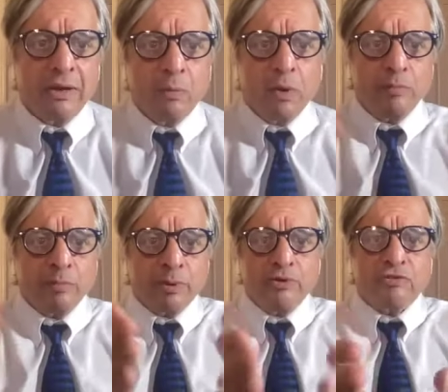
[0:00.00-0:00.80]
That
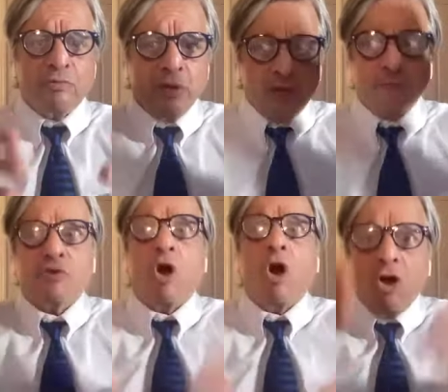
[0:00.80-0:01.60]
one person
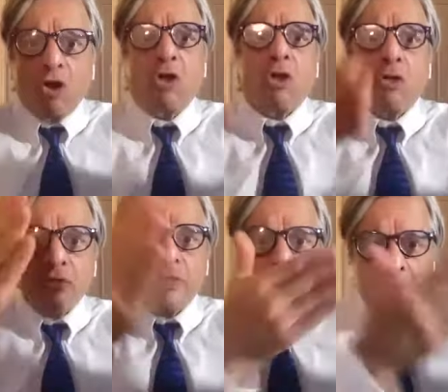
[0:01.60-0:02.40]
becomes
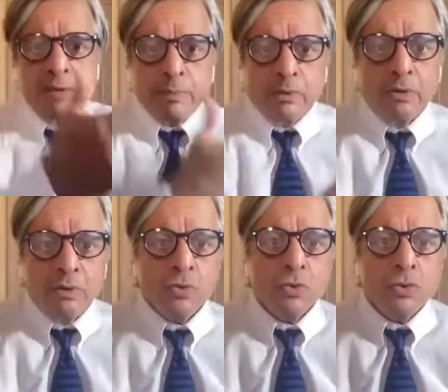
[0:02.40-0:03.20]
all the people
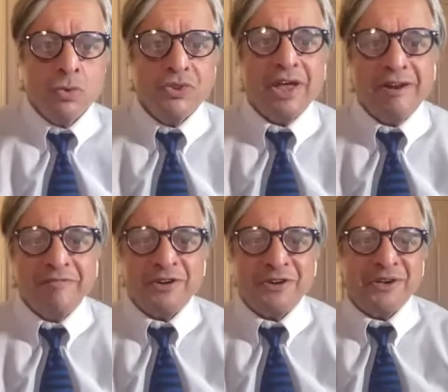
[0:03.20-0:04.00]
that
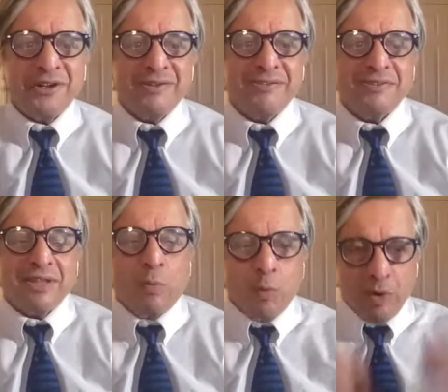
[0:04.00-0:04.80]
have hurt us.
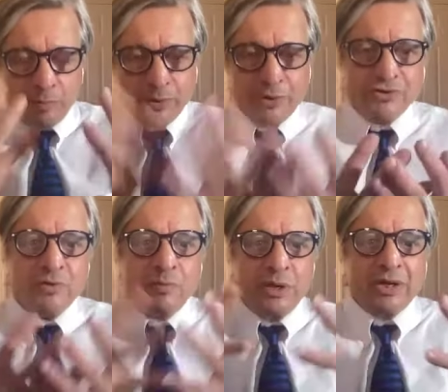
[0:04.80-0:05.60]
That one
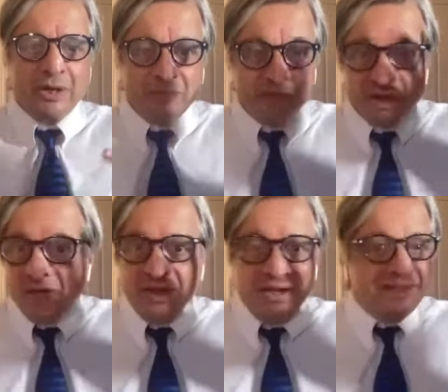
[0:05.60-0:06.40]
person becomes
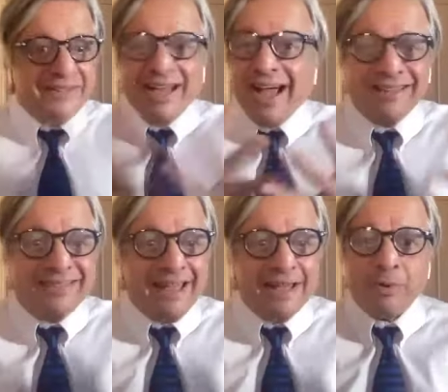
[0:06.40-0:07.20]

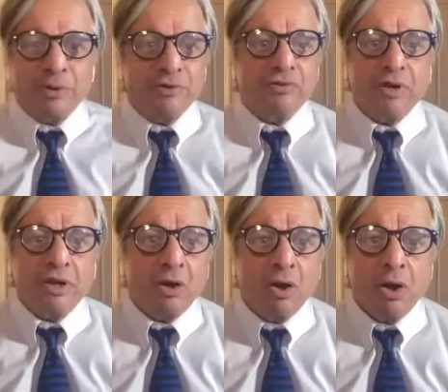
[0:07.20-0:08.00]
not that
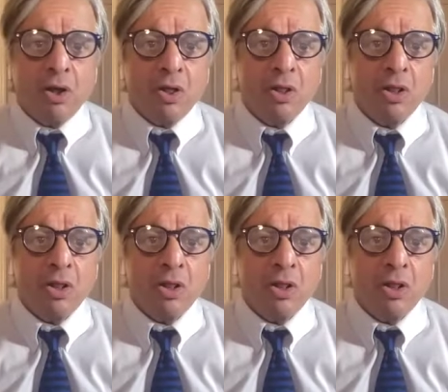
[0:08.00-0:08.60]
person at all,